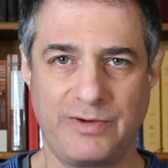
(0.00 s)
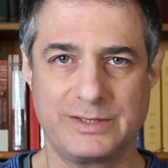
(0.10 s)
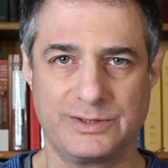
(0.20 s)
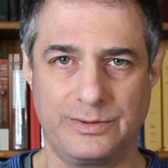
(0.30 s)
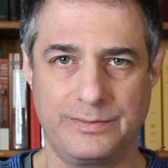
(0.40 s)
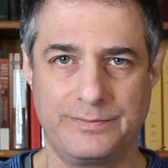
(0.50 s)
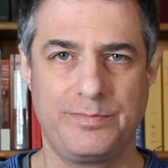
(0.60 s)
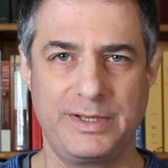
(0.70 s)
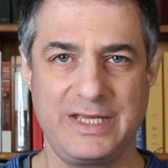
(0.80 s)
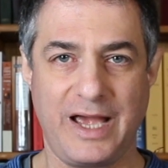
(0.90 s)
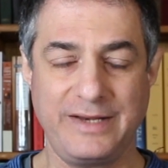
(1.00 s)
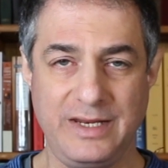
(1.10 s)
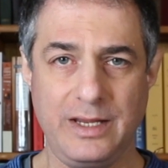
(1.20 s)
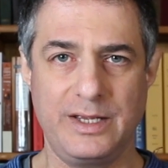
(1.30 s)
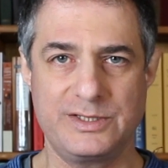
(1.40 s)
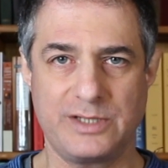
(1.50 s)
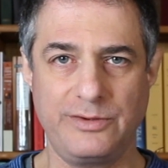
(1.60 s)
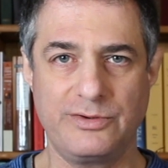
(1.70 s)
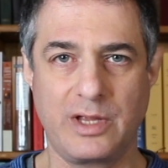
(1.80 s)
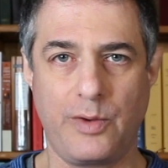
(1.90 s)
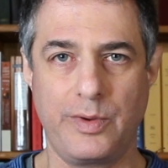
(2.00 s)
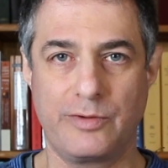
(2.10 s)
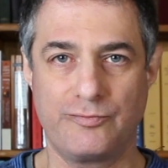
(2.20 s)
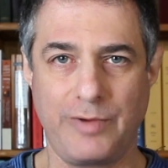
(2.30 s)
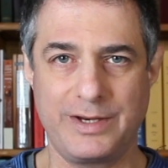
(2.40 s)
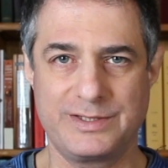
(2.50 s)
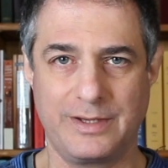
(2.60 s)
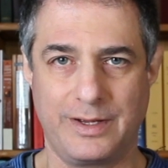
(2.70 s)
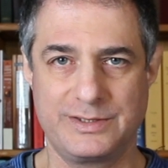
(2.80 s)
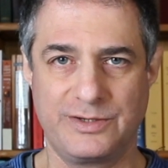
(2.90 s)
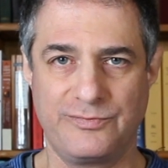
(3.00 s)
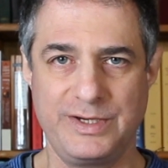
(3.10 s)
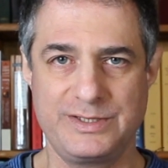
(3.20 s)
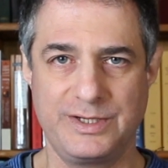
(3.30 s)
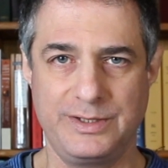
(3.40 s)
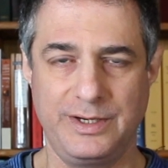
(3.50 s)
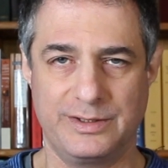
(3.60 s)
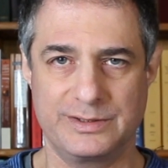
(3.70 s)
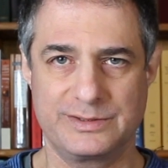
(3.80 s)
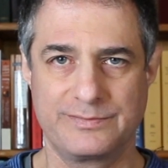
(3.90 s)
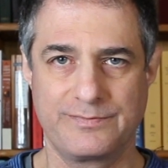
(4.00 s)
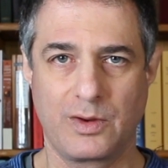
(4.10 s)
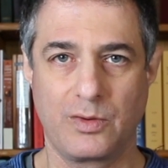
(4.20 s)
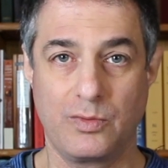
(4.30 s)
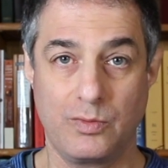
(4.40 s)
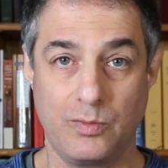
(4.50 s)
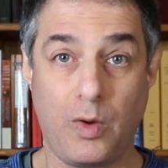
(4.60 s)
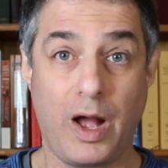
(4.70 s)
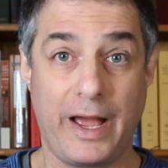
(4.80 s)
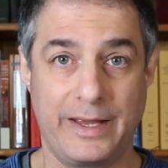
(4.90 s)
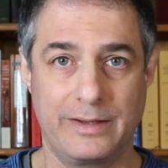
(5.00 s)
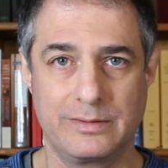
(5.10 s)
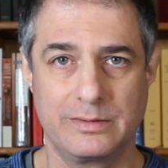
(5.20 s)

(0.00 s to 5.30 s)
Russell. But the idea is undergoing a renaissance in recent years. Why?